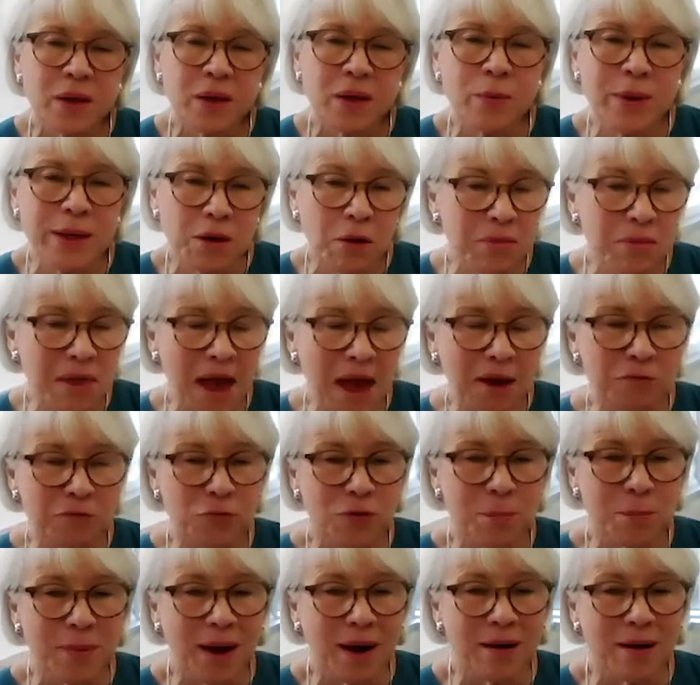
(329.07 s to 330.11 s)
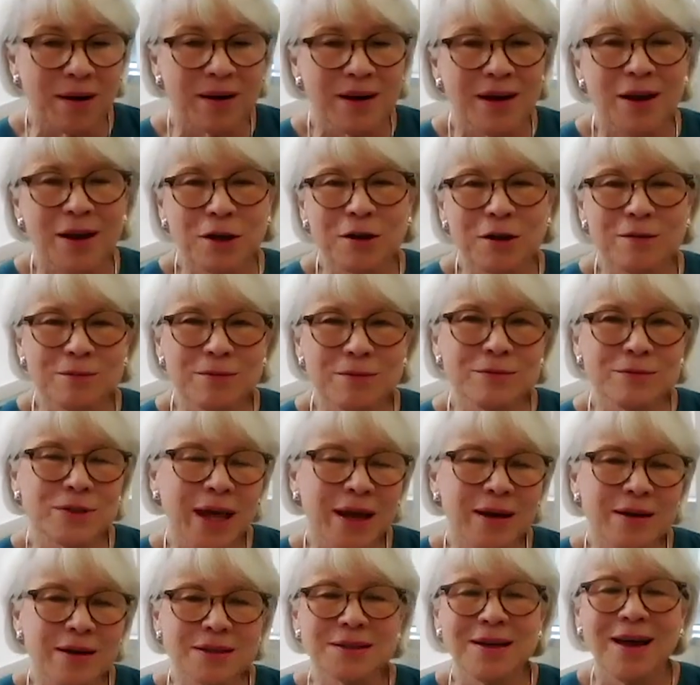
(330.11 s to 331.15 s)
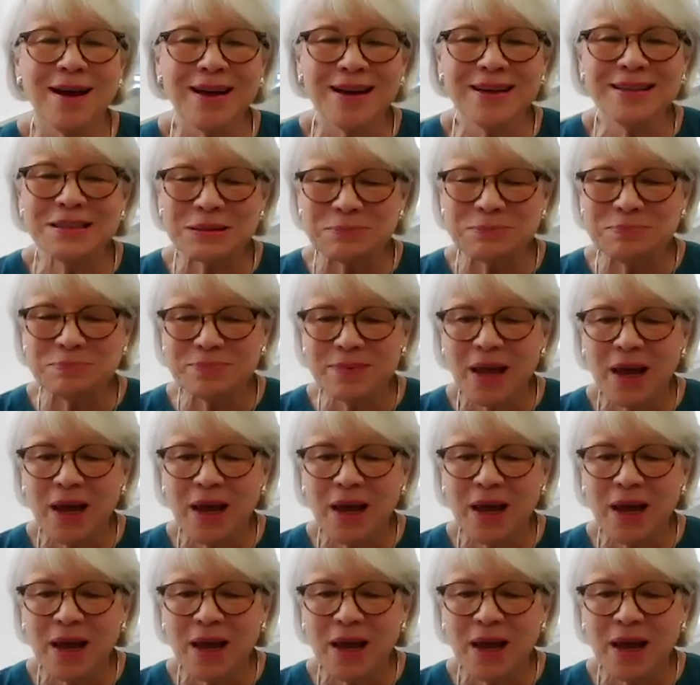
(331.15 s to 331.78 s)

we know that from our data science